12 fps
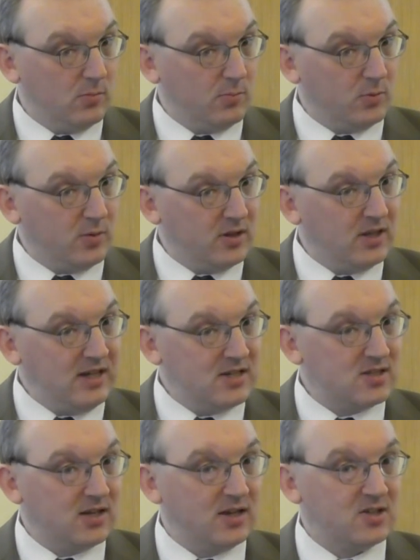But when
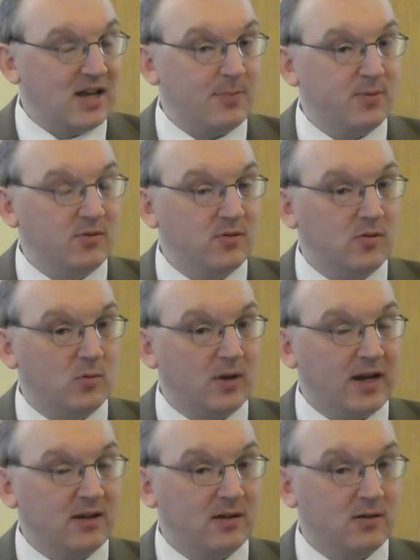these things happen to the
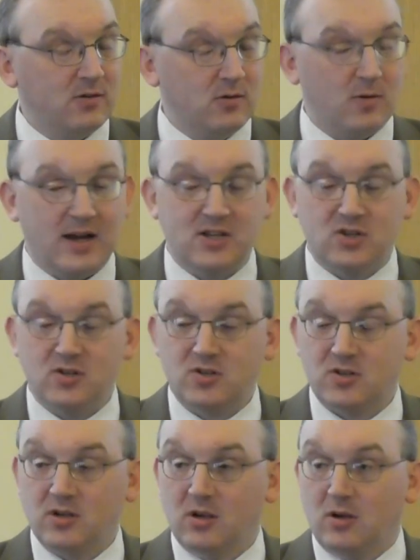wicked, to the
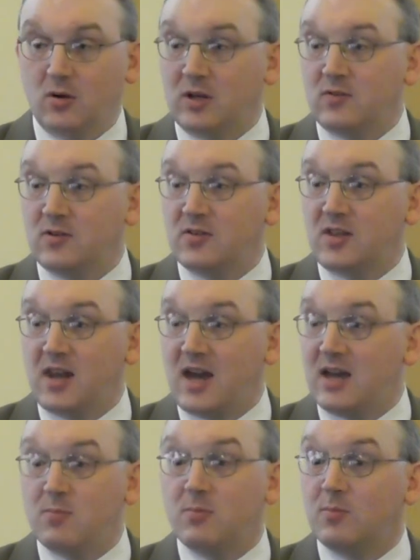righteous, or even if they
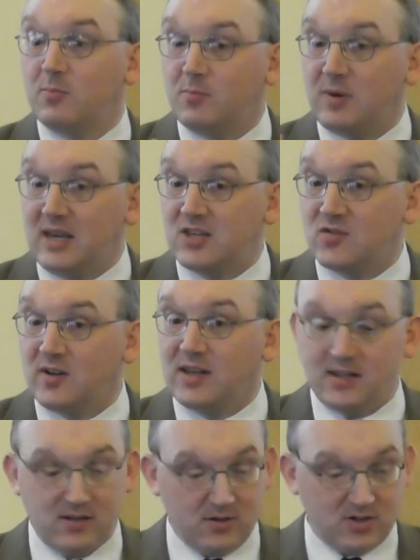die peacefully
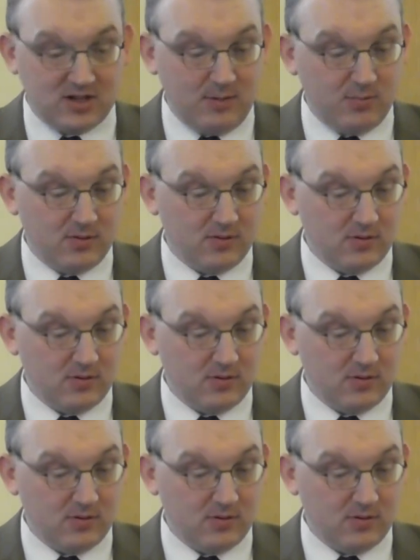in their sleep,